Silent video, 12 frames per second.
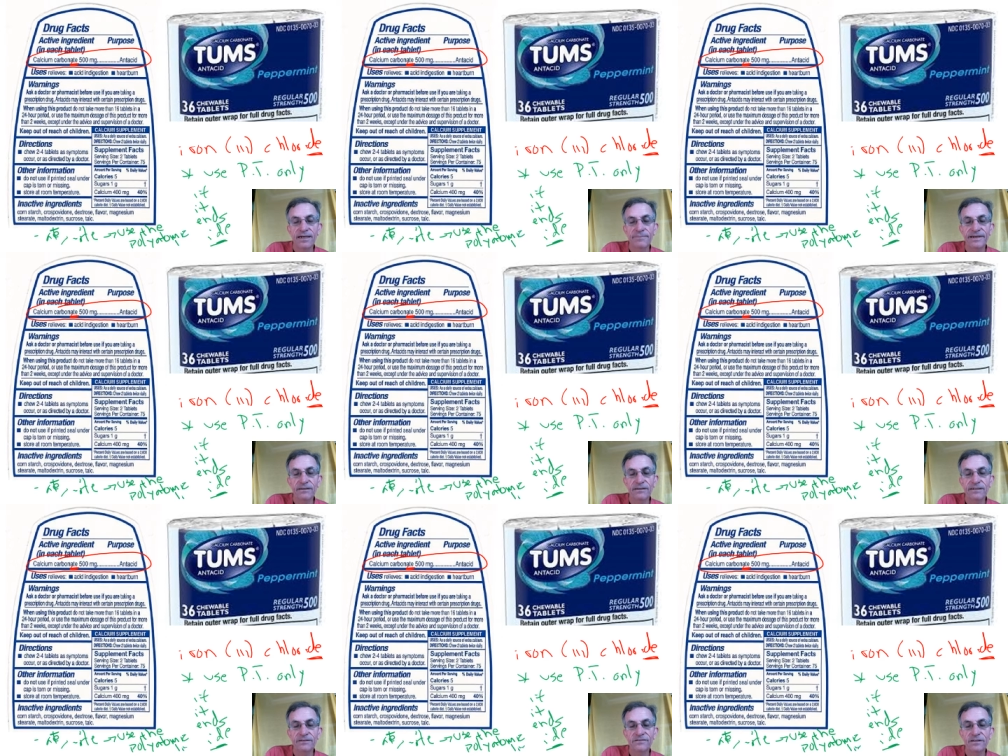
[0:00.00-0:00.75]

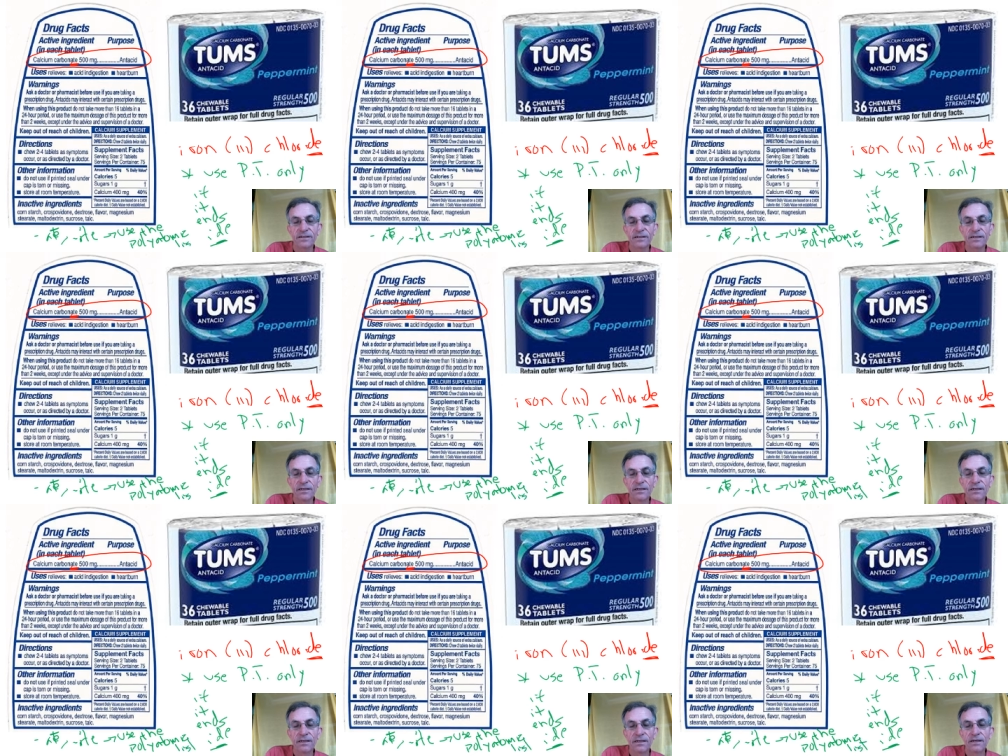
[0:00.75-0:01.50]
list,
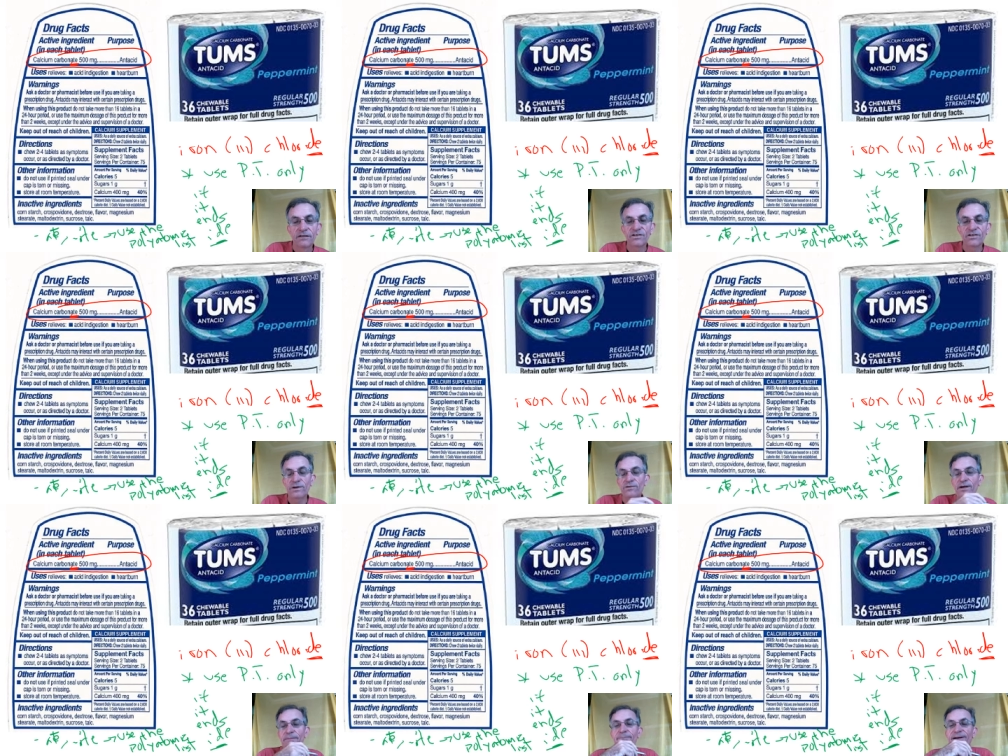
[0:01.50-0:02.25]
So what do
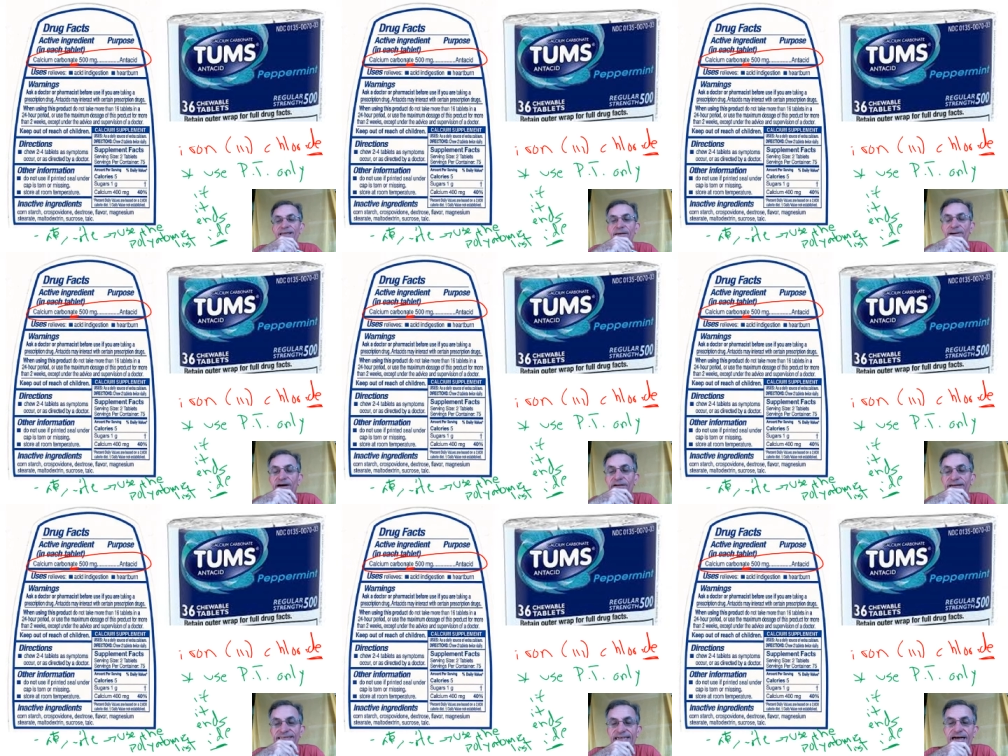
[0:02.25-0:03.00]
I mean by the
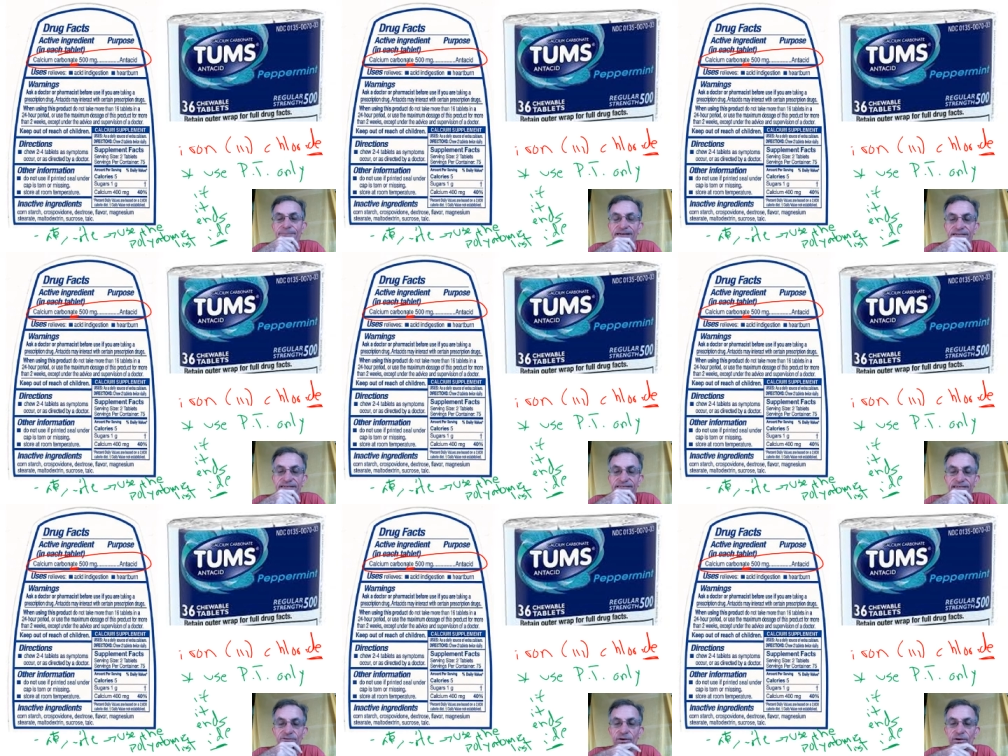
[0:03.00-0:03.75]
polyatomic list,
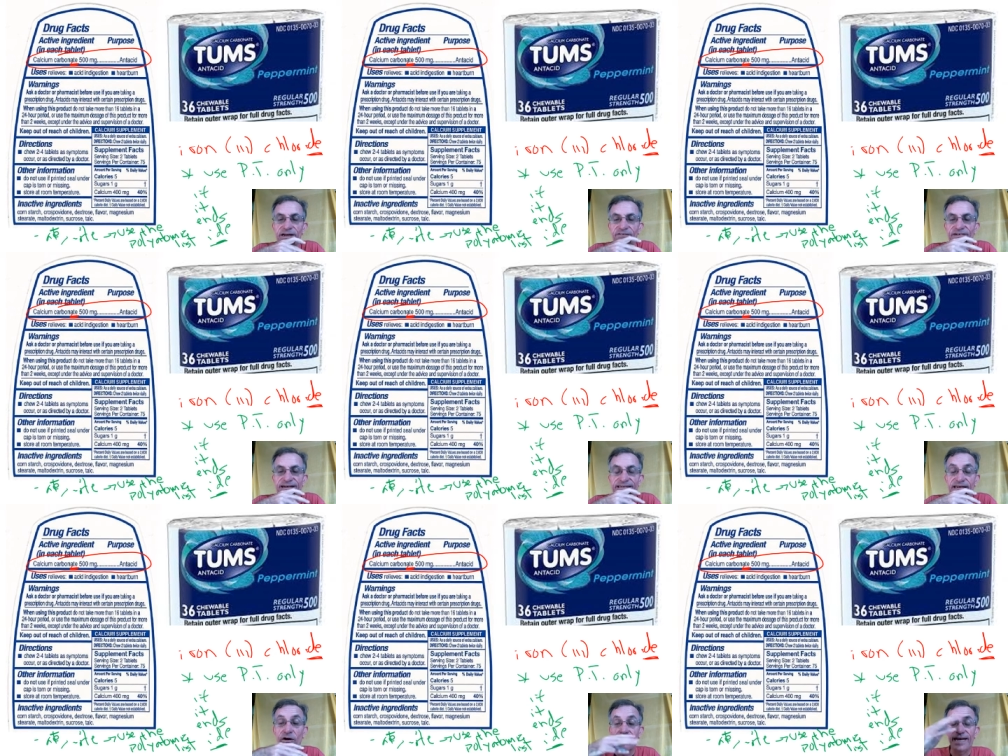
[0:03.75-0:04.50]
and where would I find
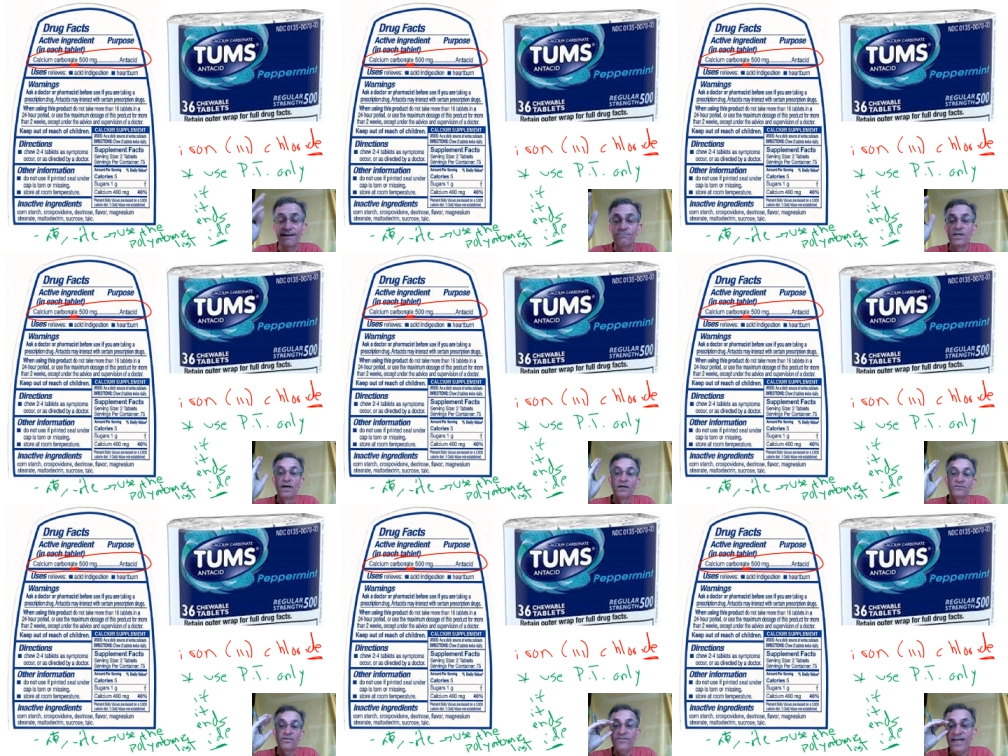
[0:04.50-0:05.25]
it? Okay,
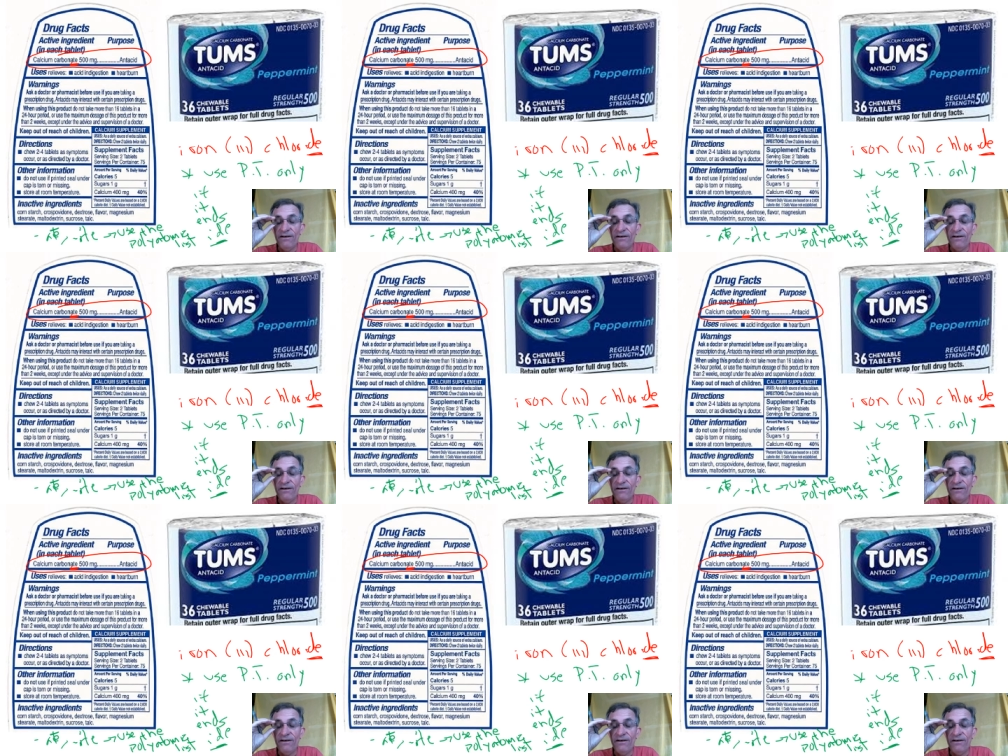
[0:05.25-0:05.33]
so if you haven't